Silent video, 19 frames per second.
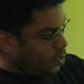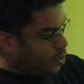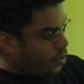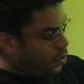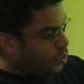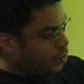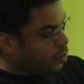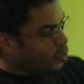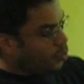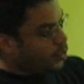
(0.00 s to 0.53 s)

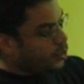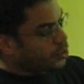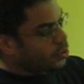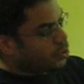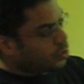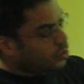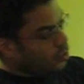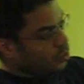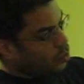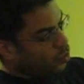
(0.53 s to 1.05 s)
You know, when
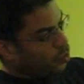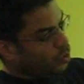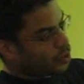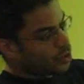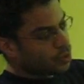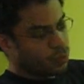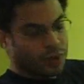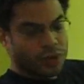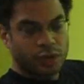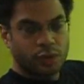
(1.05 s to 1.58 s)

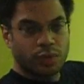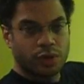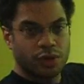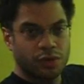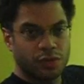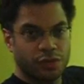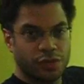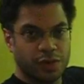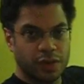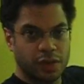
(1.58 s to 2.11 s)
you want to
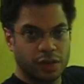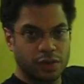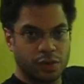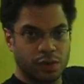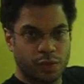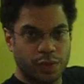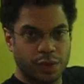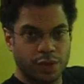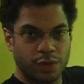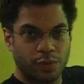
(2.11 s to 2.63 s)
fill,
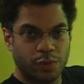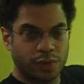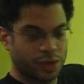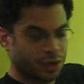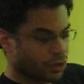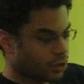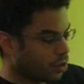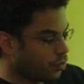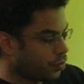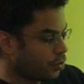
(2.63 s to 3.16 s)
when you want
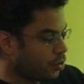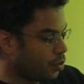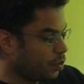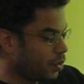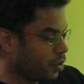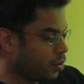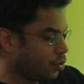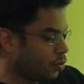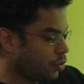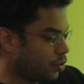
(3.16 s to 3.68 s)
to cover the
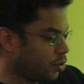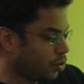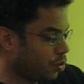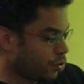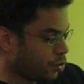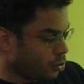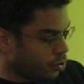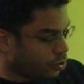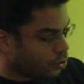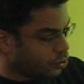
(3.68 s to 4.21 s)
balloon, you know,
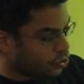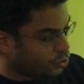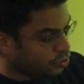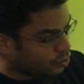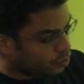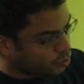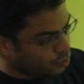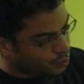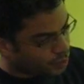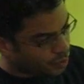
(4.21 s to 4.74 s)

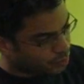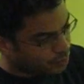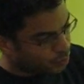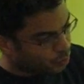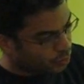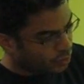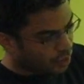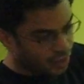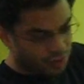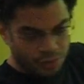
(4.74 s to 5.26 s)
you probably
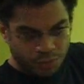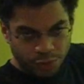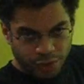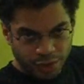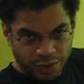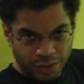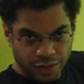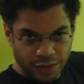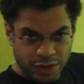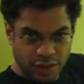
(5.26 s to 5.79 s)
will have more
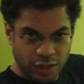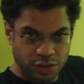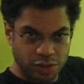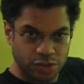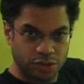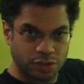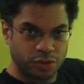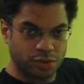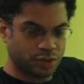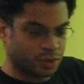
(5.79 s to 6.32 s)
than this. I
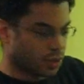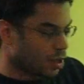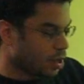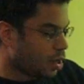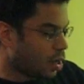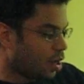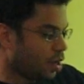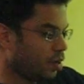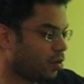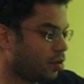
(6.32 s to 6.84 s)
just used
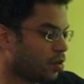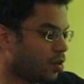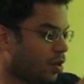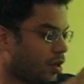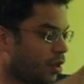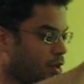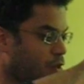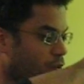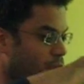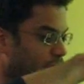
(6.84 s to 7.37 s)
a little
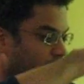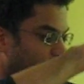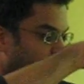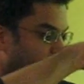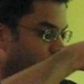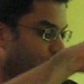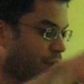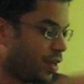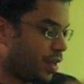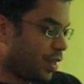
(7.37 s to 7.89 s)
quantity
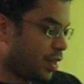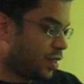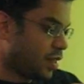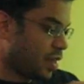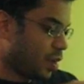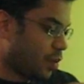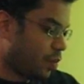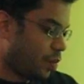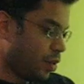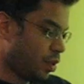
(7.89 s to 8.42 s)
for the
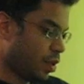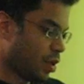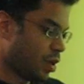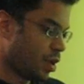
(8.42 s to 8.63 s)
example.